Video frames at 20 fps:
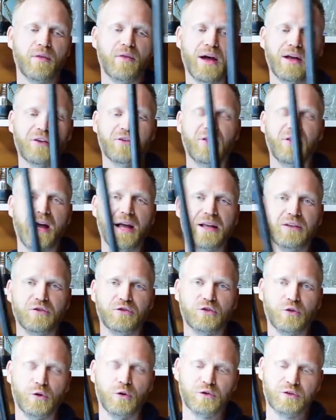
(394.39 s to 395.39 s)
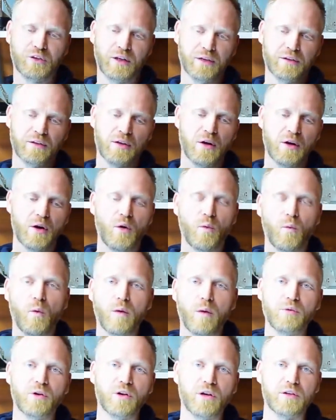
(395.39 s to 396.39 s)
That's that end sorted.
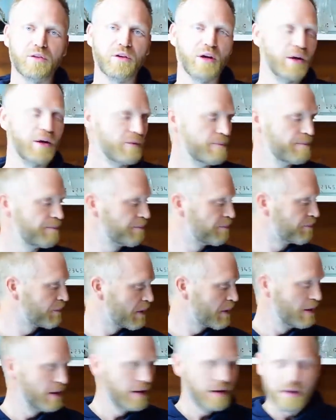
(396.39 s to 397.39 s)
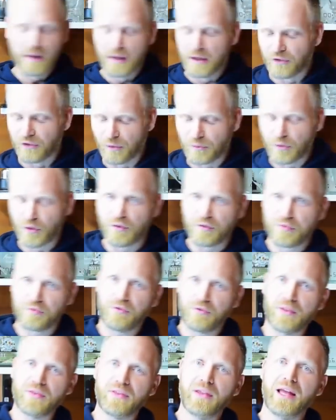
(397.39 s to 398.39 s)
What I'm going to do is I'm going to
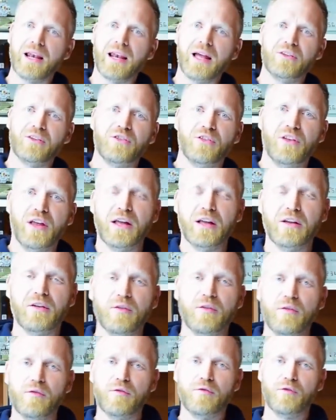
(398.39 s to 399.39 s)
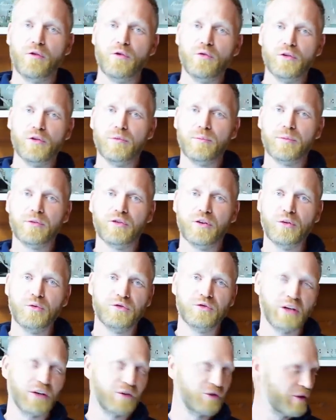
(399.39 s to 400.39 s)
thread the elastic through the number
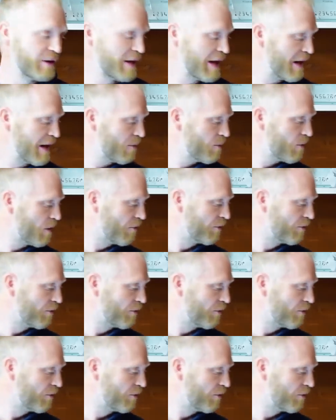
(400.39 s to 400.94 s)
2 section now.